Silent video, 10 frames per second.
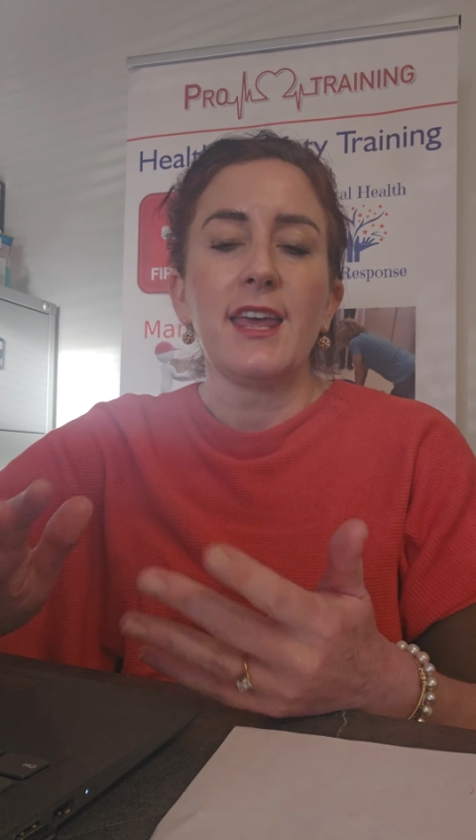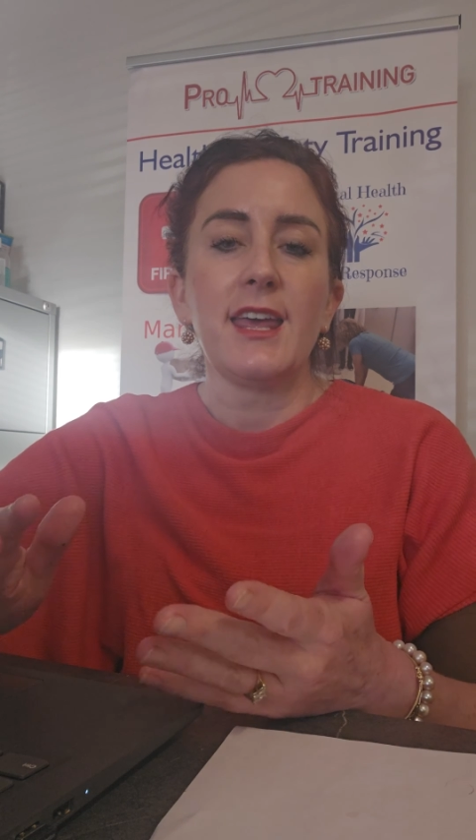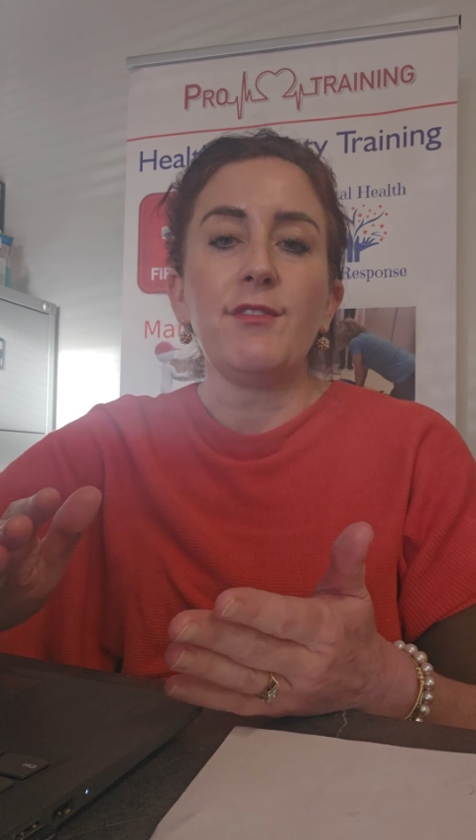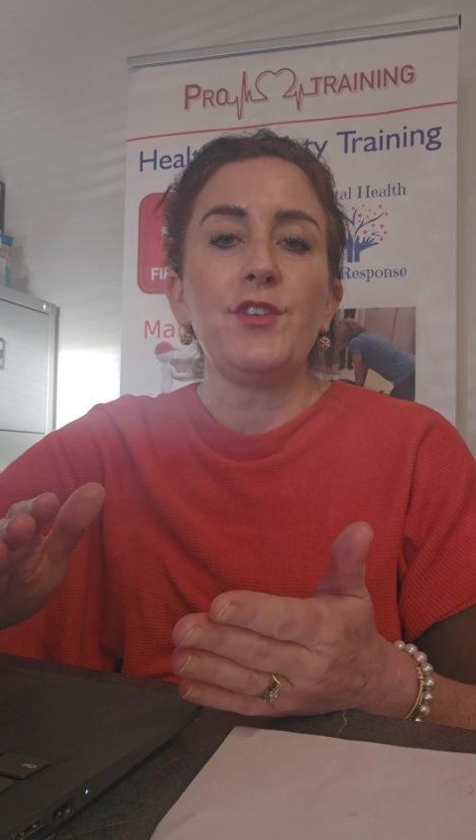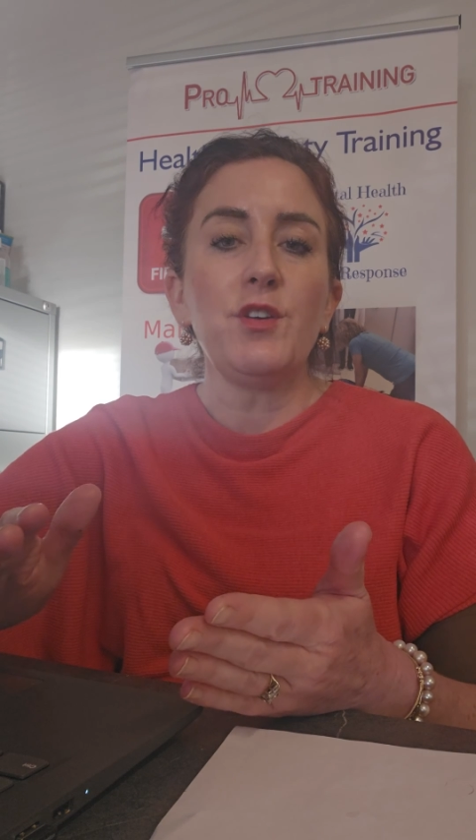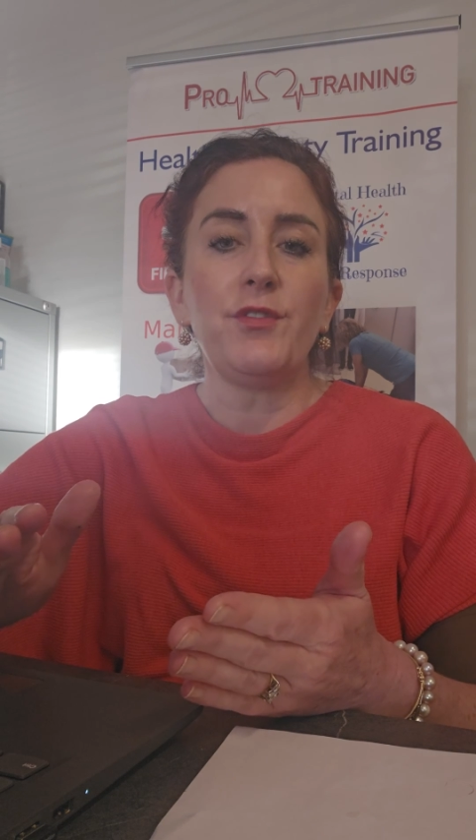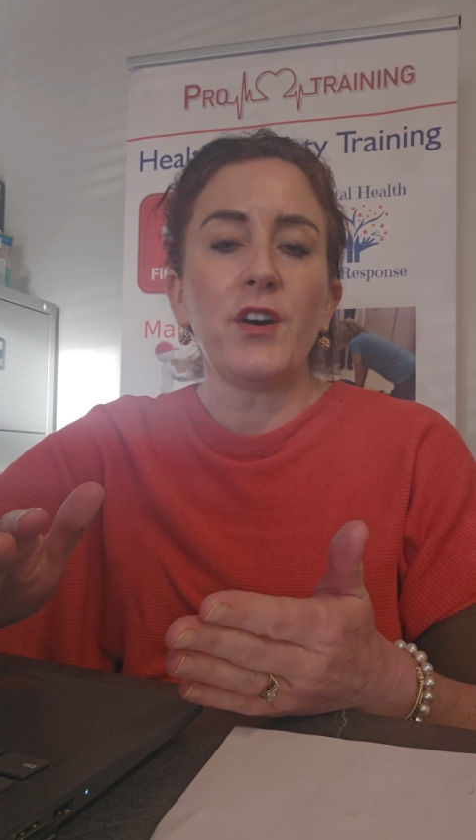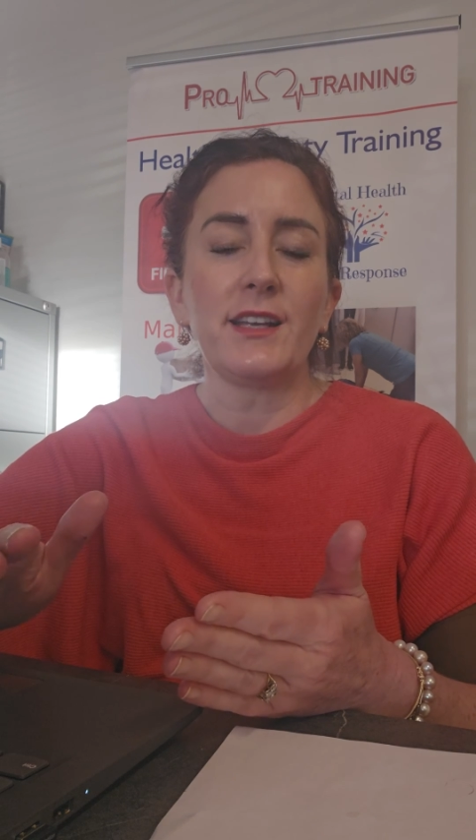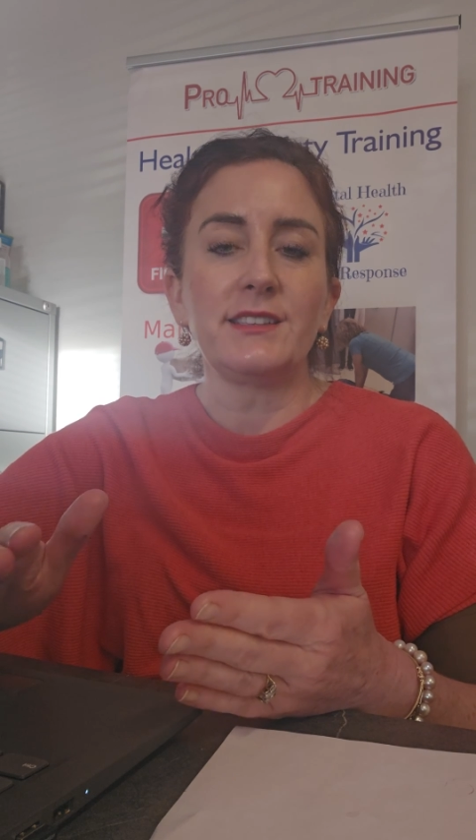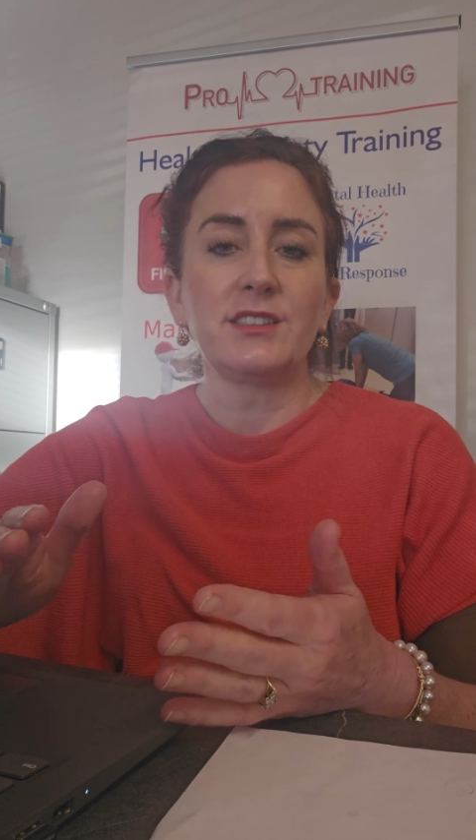If you
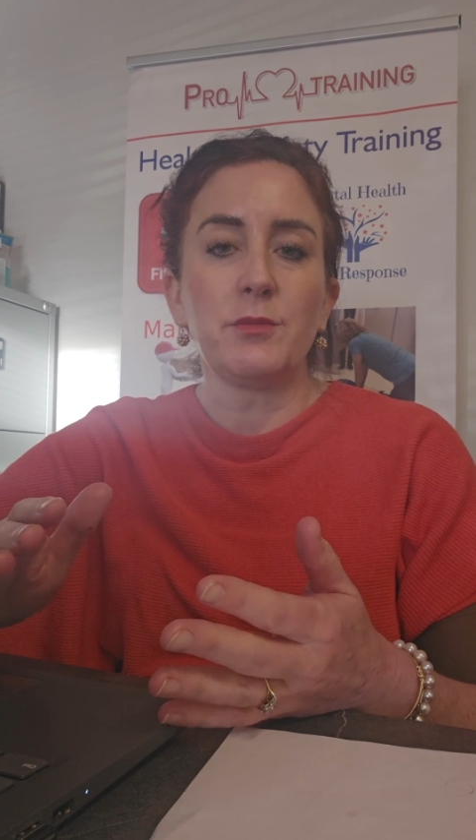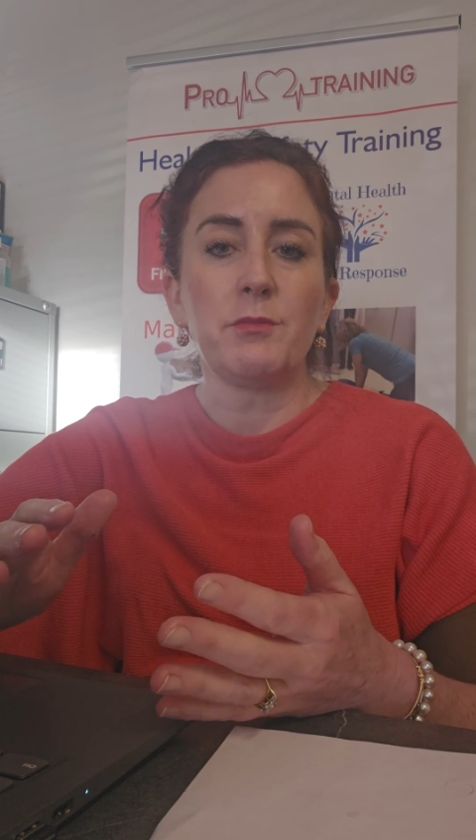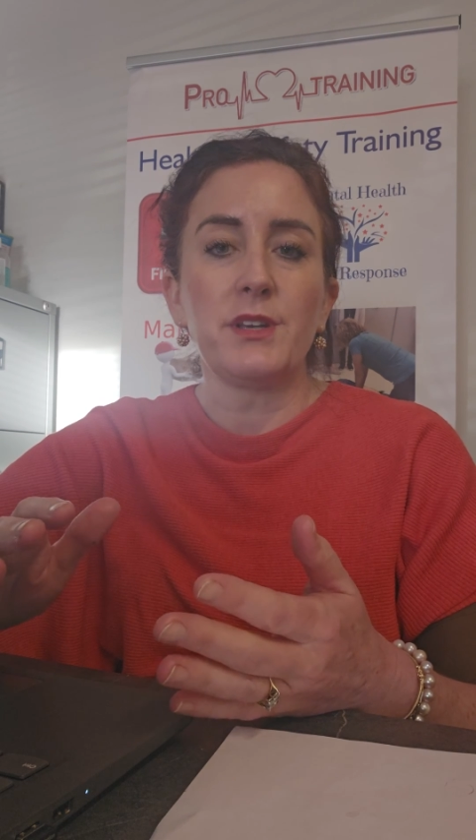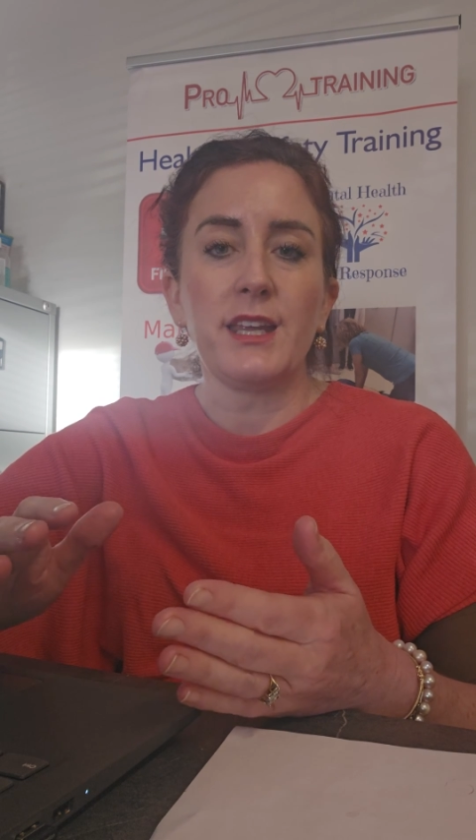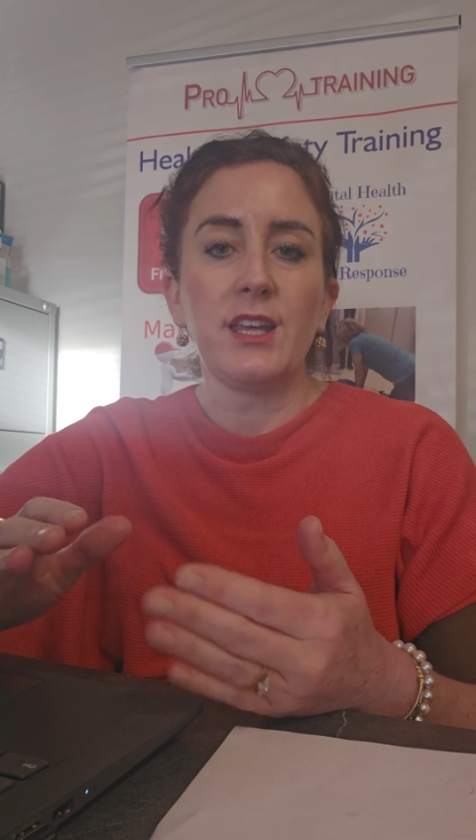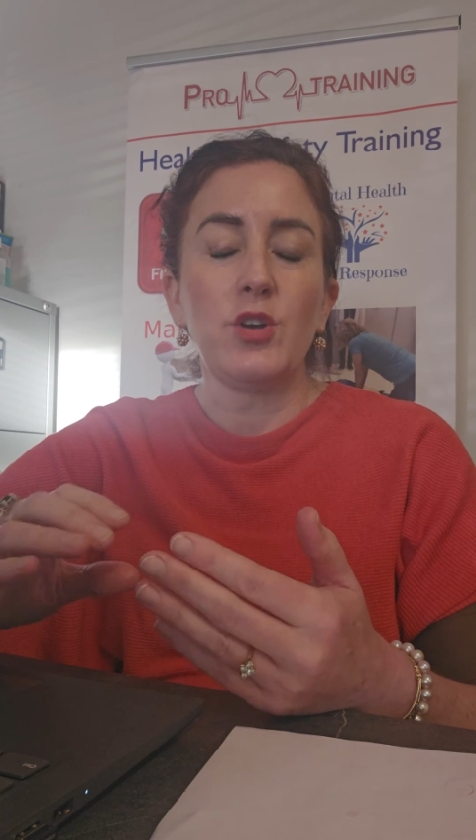find somebody